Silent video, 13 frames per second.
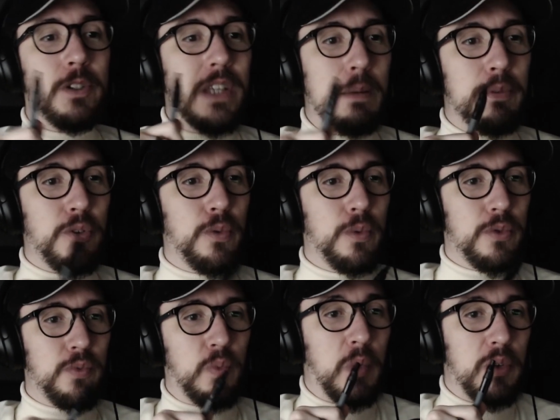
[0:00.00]
episode
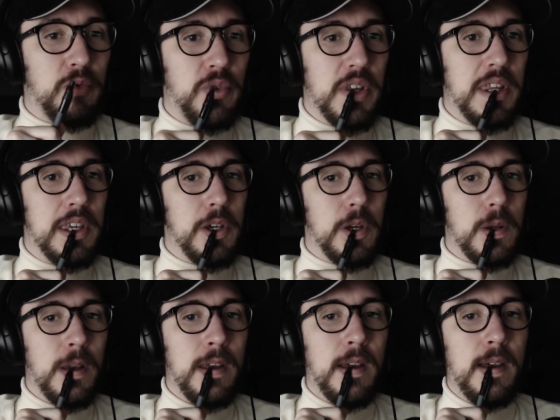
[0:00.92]
was really good.
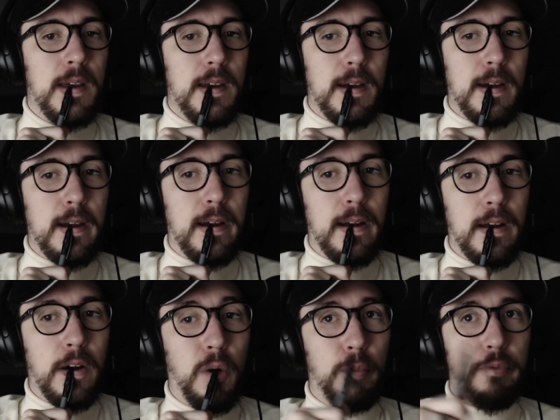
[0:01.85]

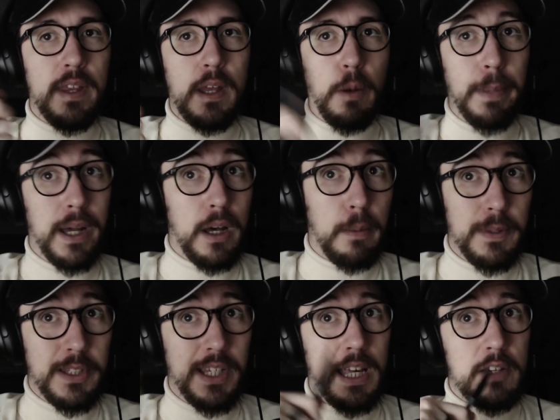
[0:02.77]
Hopefully that'll pick up as
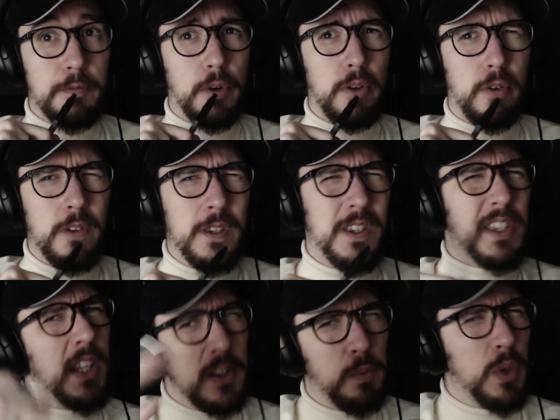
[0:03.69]
it gets further into the
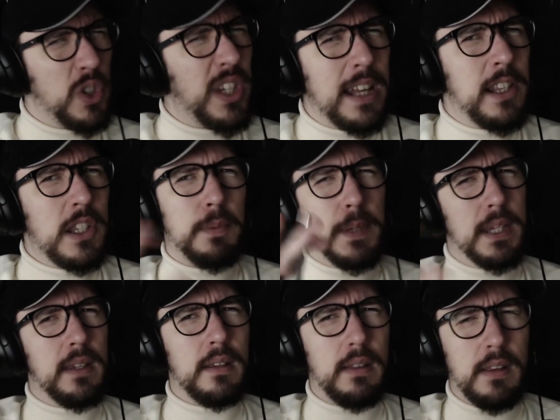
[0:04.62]
season, which tends to be
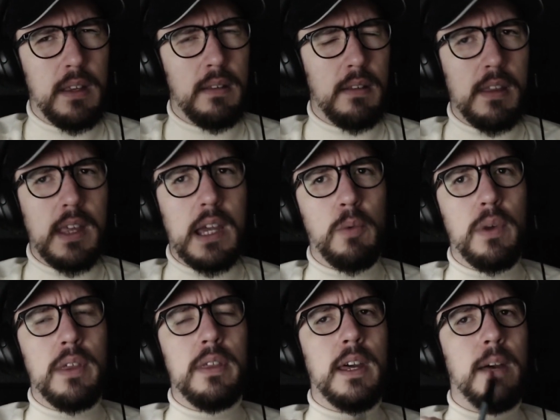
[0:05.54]
the thing
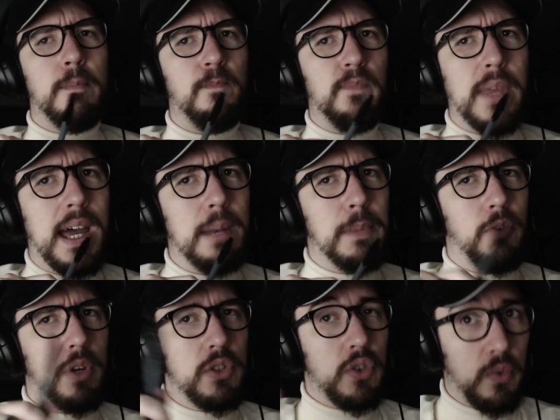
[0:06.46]
with anime
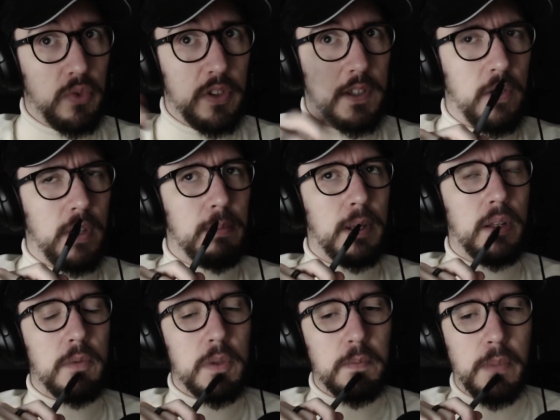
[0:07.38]
originals until they build
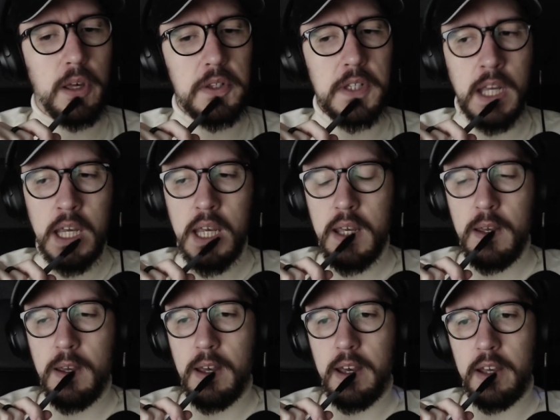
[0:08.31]
up some buzz.
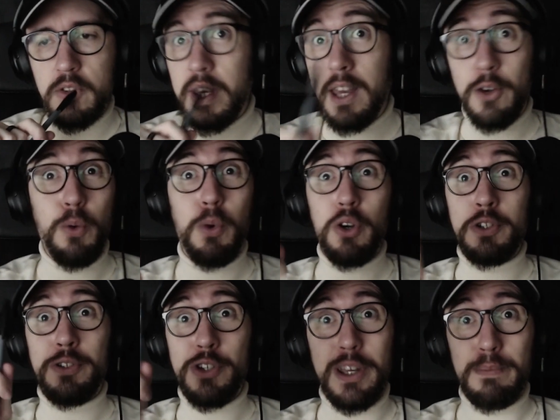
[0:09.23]
So yeah, go
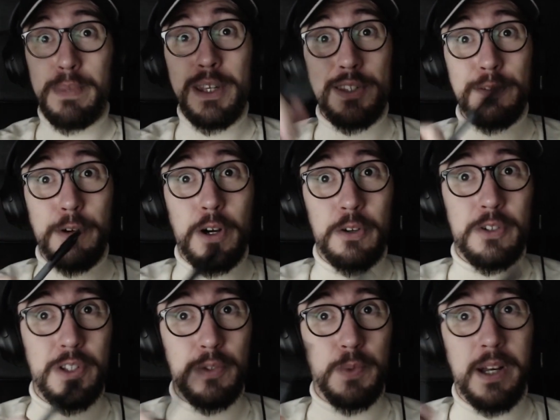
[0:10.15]
watch Giant Beasts of Ours
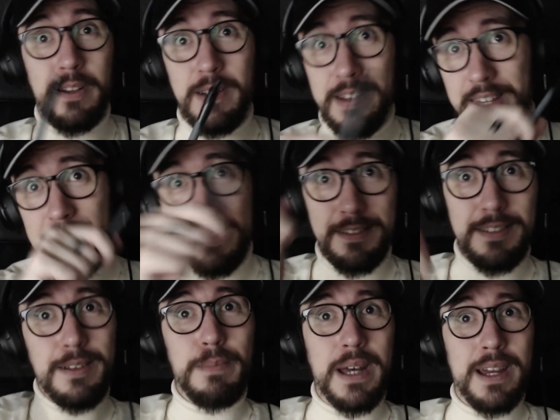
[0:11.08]
as well, and then
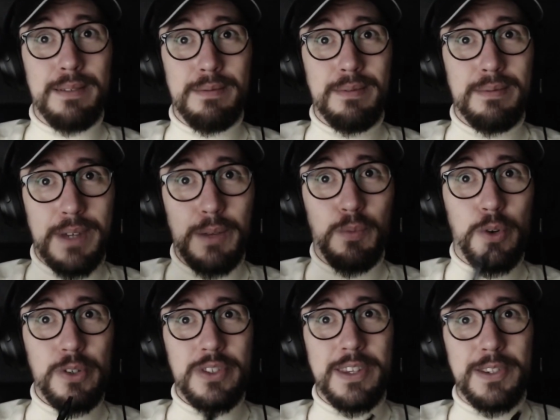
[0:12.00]
come back and
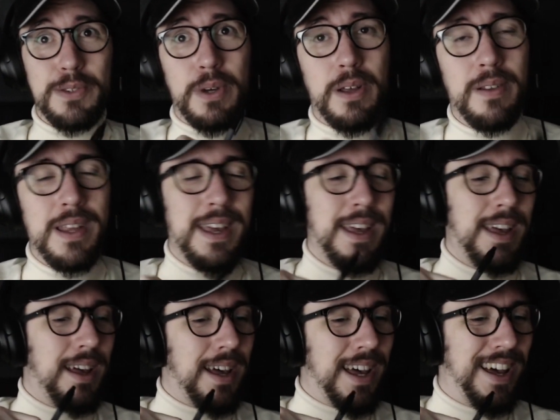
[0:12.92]
watch this as well.
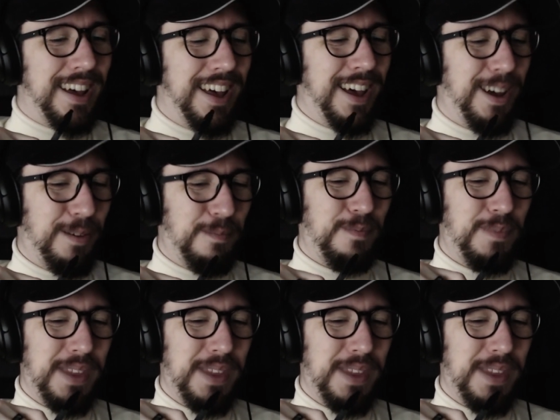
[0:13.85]
um,